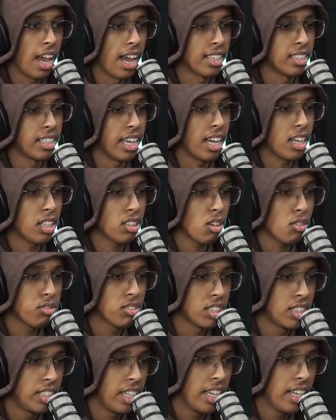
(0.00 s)
At the end of
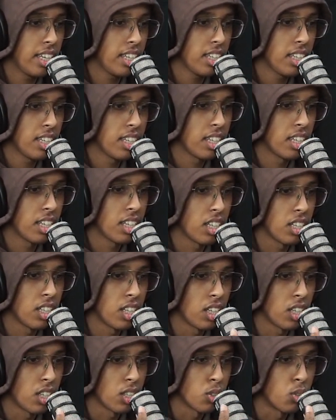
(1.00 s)
the day,
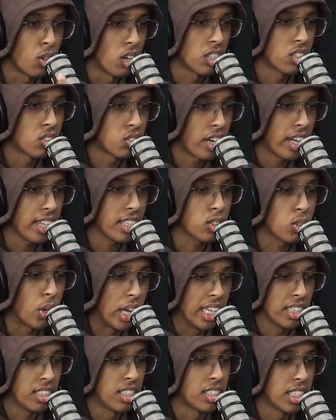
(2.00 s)
you are trying to
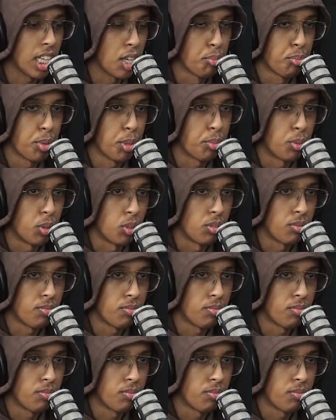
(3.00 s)
entertain people.